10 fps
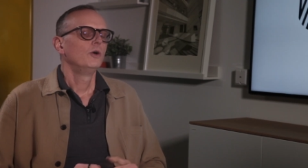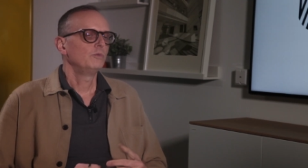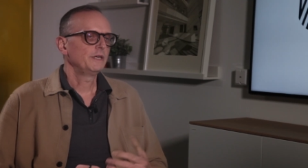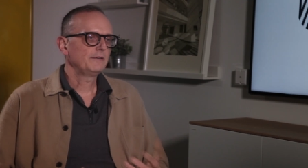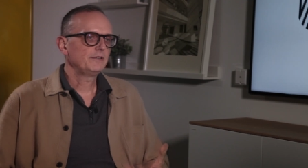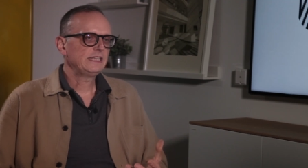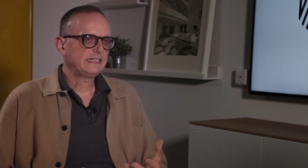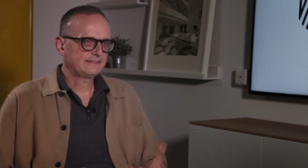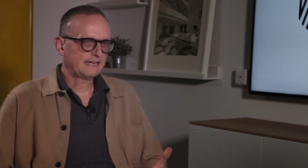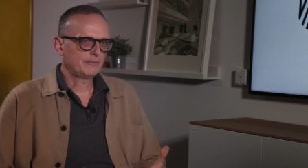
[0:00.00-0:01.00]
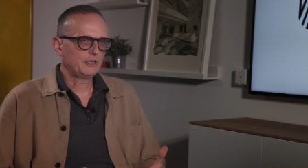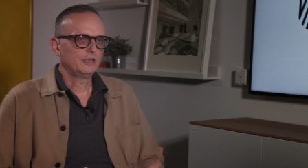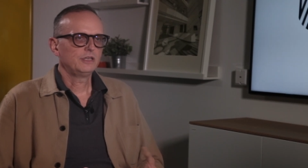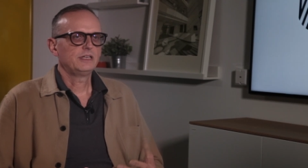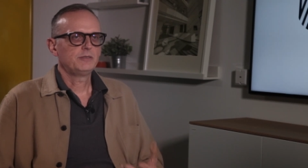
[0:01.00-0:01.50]
We're giving the
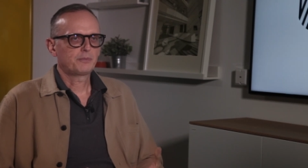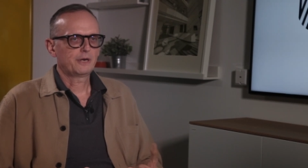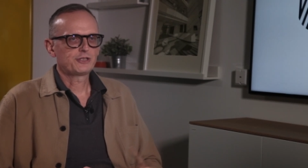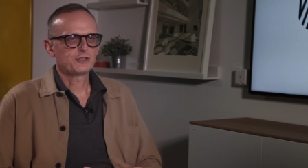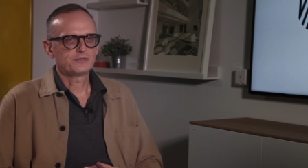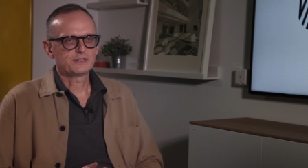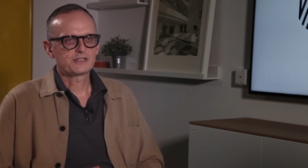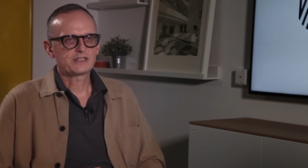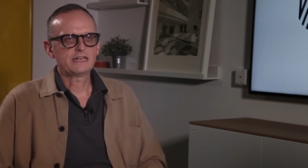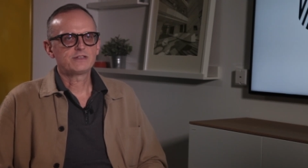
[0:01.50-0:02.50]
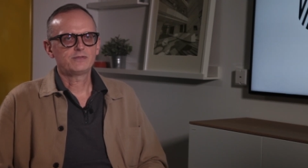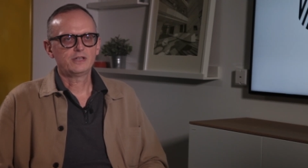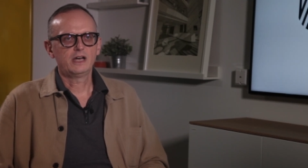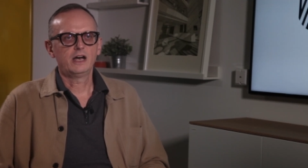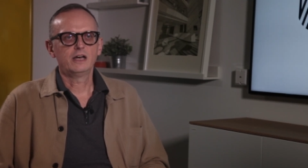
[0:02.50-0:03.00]
examiner an impression of the state of
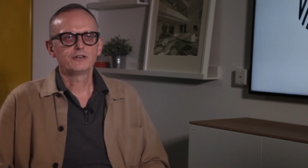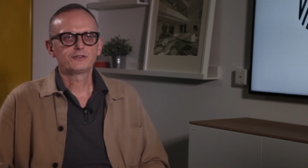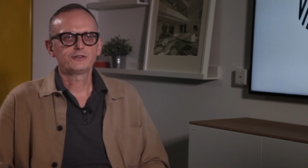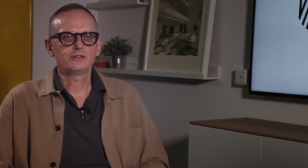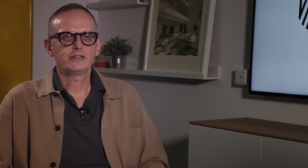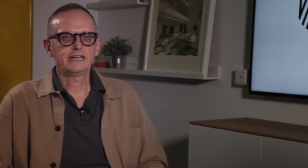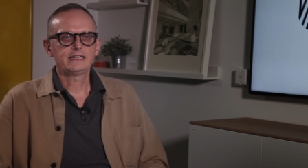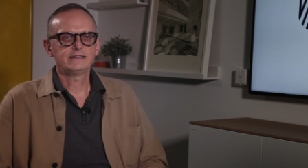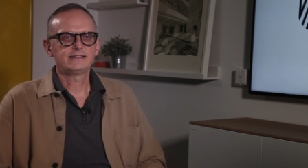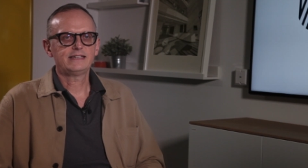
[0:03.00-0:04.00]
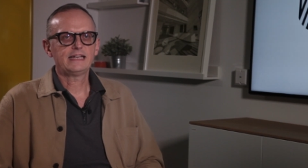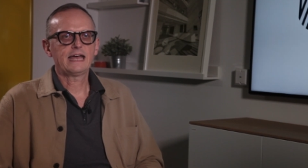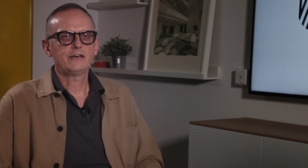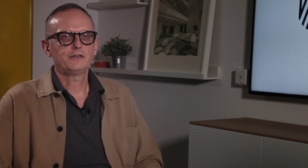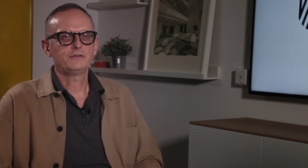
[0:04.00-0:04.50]
the art so that they can see
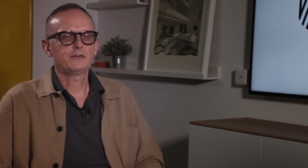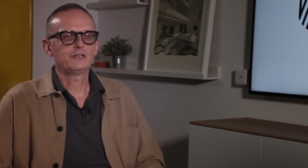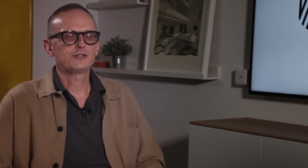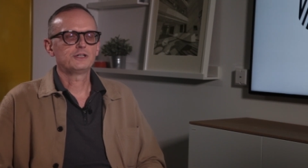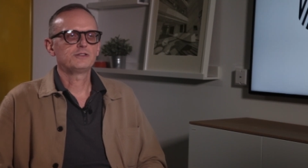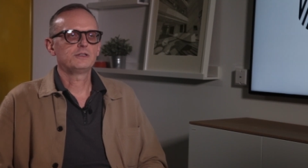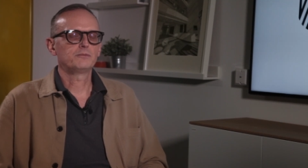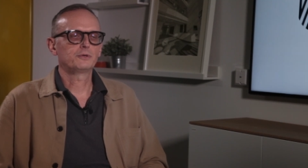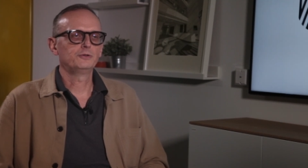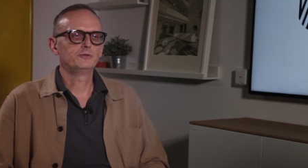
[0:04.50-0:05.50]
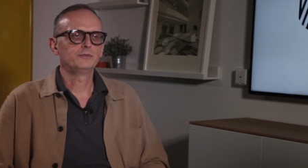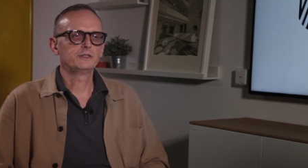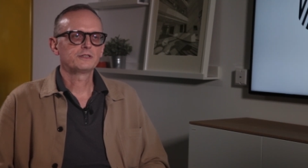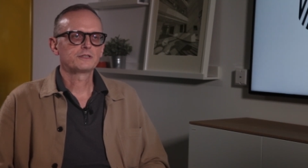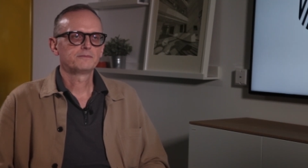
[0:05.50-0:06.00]
how the invention is an
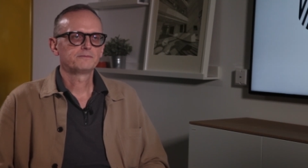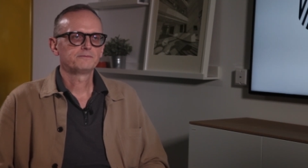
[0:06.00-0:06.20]
improvement.